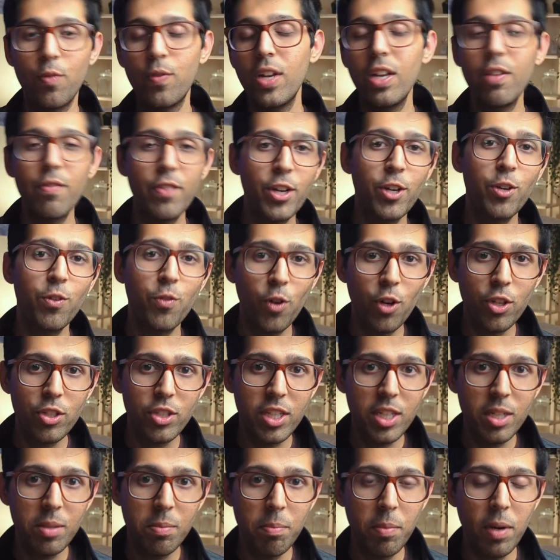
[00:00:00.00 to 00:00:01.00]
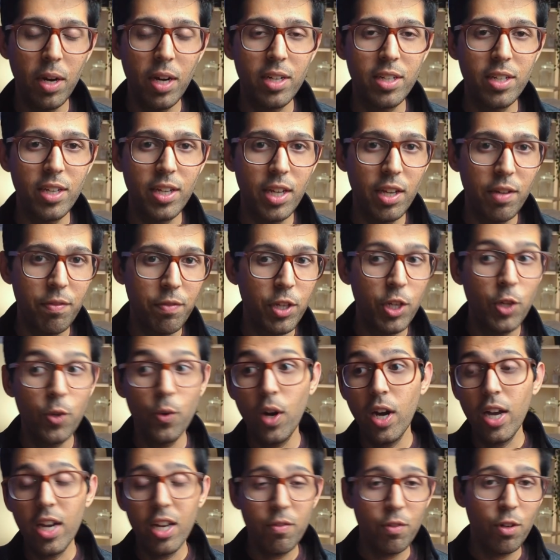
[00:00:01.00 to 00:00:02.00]
feel free to watch it. But if you
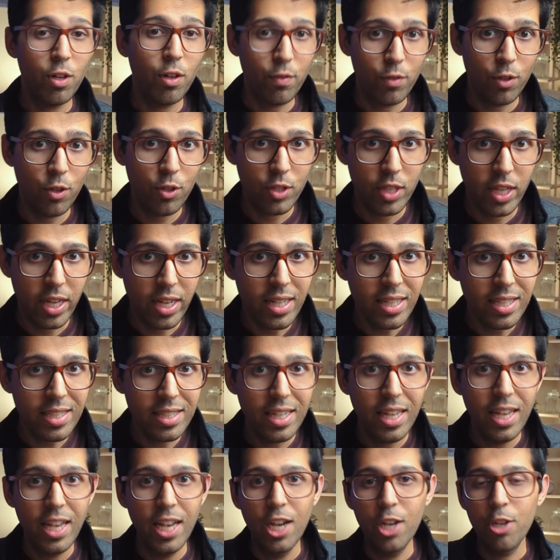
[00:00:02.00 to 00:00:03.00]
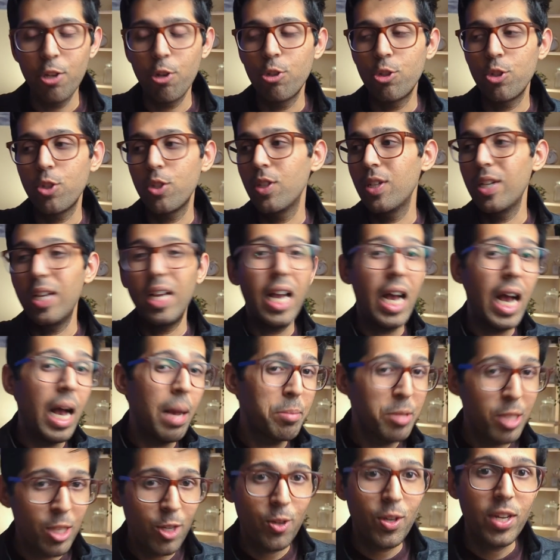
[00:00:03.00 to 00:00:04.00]
are in one of those hells, you should
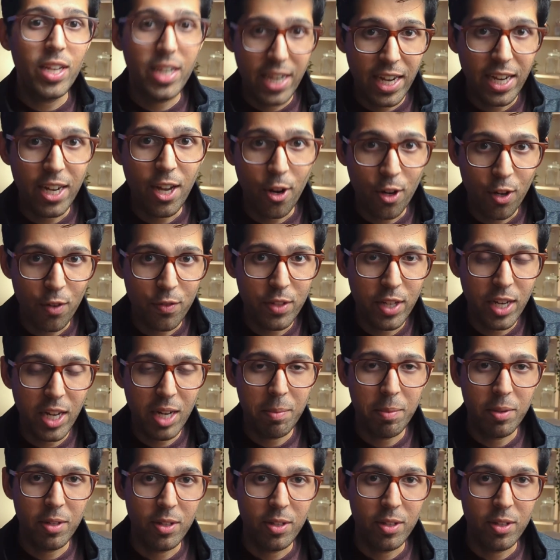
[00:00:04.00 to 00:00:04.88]
absolutely get out of there,